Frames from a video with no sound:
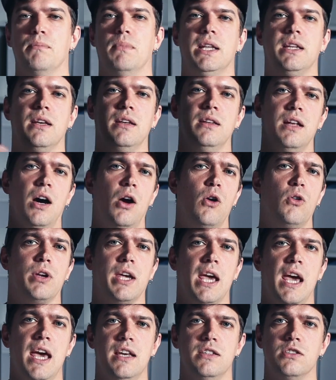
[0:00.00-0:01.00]
But in our
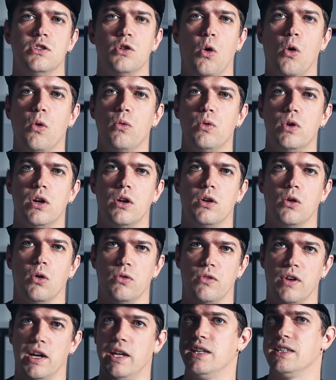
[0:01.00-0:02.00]
case, owner
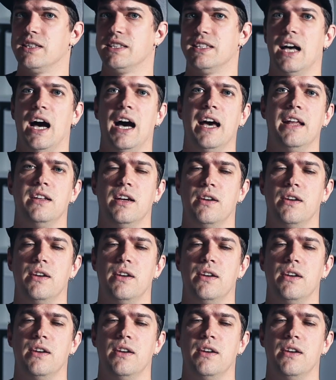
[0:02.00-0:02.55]
already signed